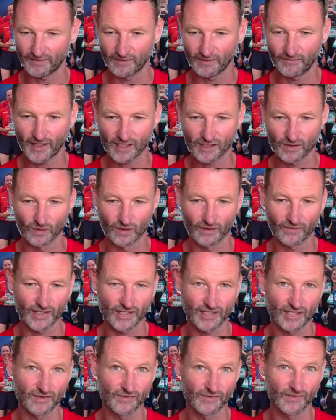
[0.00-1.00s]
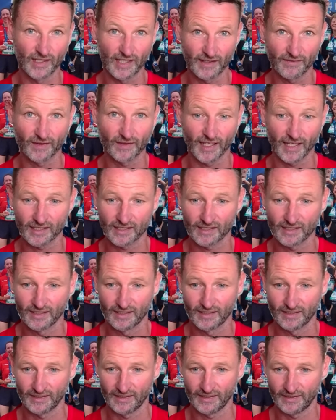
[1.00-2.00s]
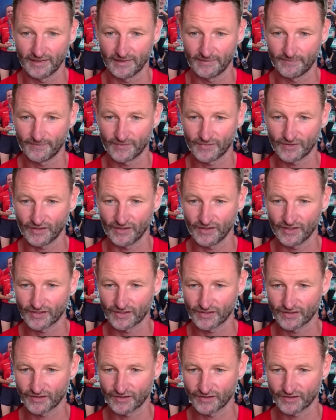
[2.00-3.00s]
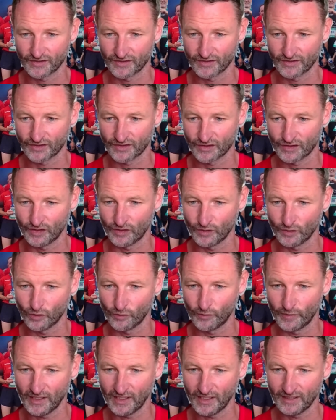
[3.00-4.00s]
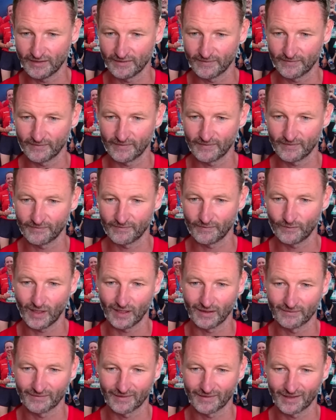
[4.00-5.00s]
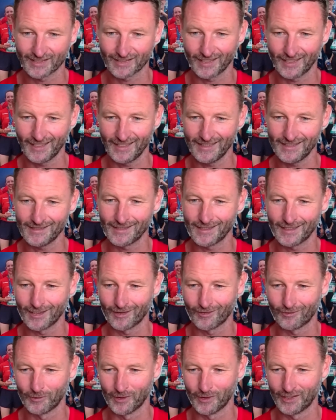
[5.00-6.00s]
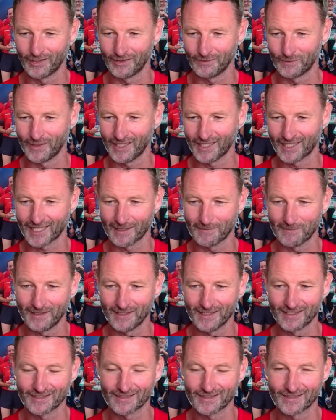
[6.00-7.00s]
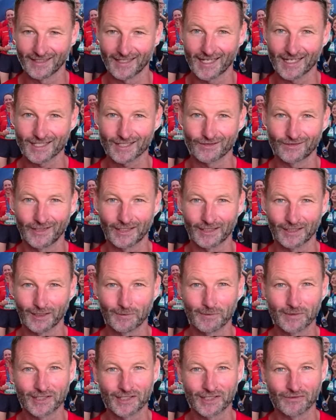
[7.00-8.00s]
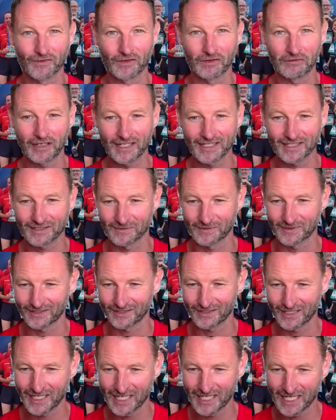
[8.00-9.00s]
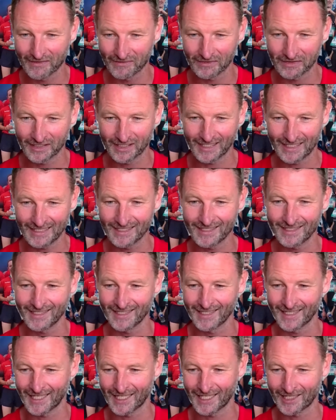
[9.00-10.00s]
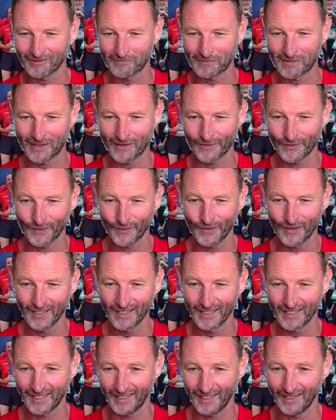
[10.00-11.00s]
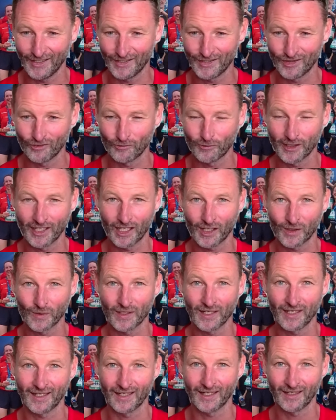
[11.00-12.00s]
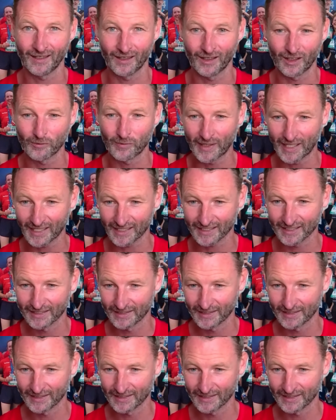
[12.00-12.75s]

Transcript: In fact, all of this is very flat. So this should all be, well, I say easy enough, but we are coming into the last 3 kilometers of the race, which is never easy in a half marathon unless you've been holding a lot back.